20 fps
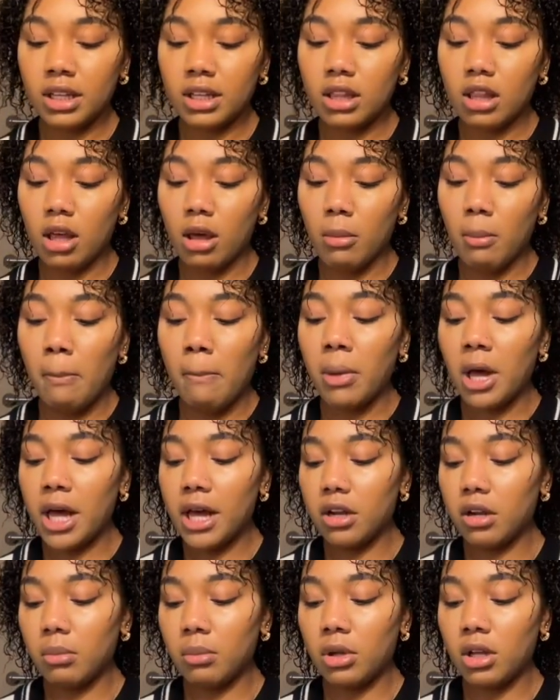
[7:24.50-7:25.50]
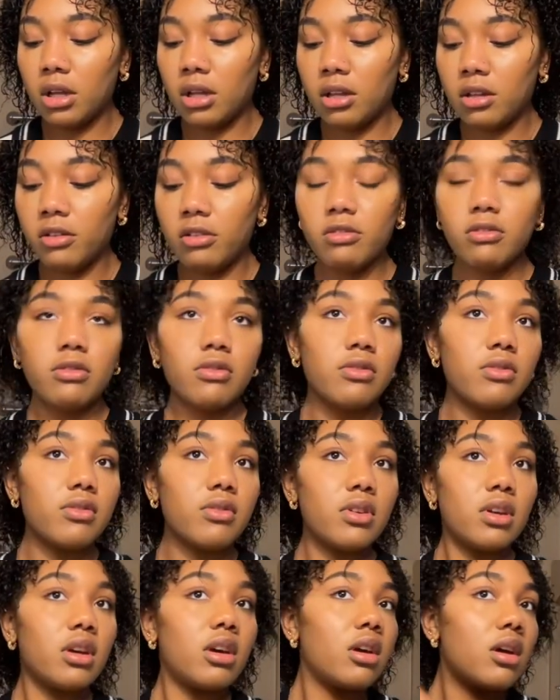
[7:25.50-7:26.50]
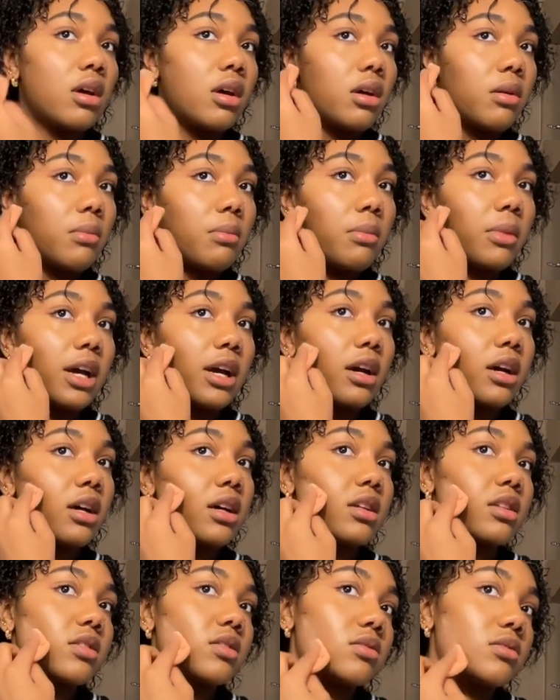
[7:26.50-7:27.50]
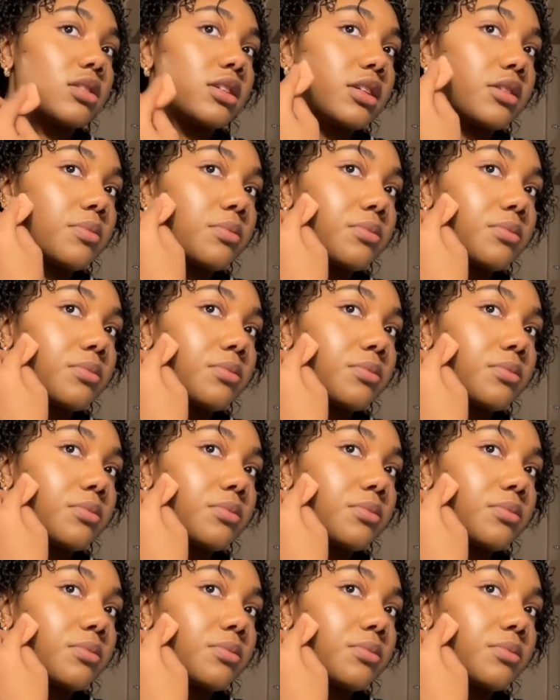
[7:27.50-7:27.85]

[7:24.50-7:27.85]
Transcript: the bottom of my contour.